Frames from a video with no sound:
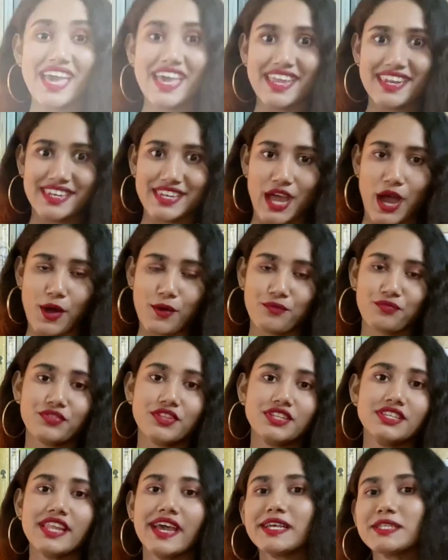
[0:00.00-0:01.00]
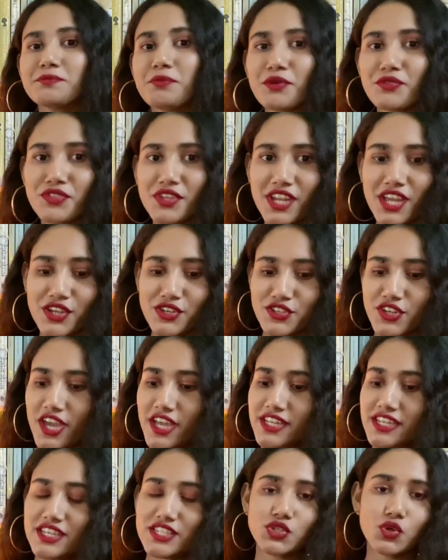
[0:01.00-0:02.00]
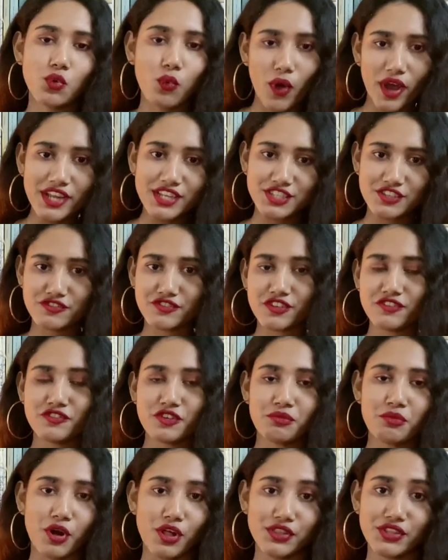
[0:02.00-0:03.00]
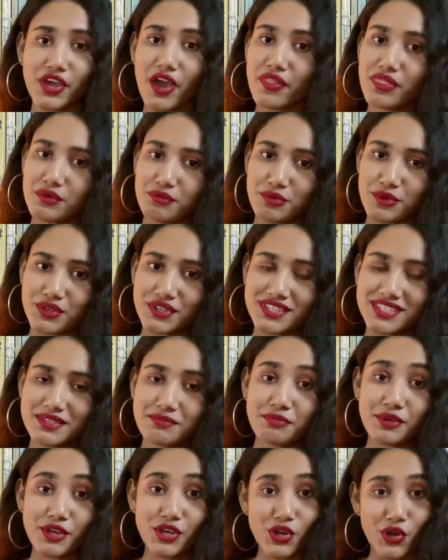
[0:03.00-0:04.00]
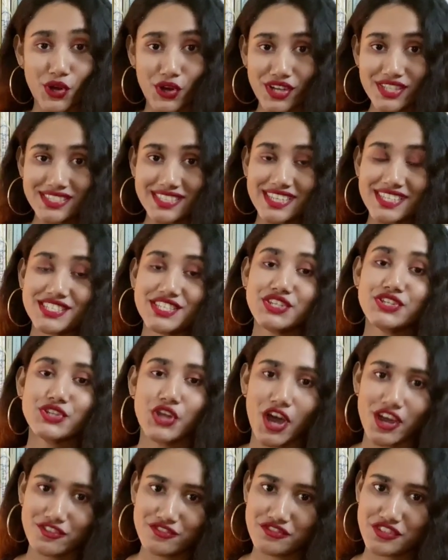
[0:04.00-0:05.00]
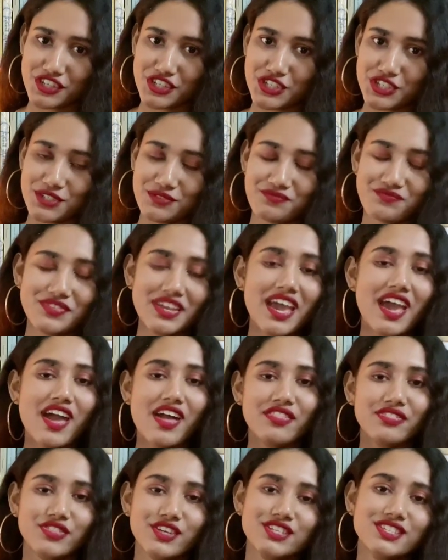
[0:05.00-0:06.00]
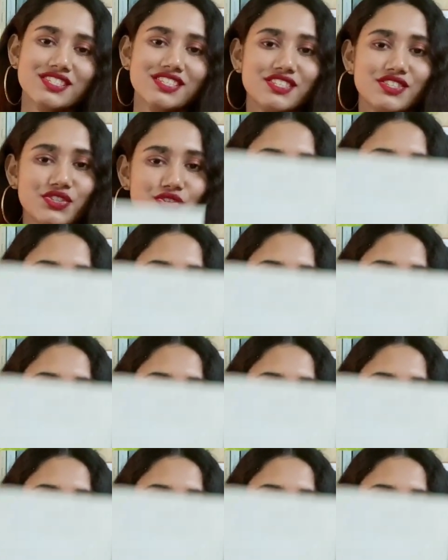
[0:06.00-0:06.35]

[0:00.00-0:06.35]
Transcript: Now, the next book that I read is quite different from all the other books because it's a non-fiction. This is The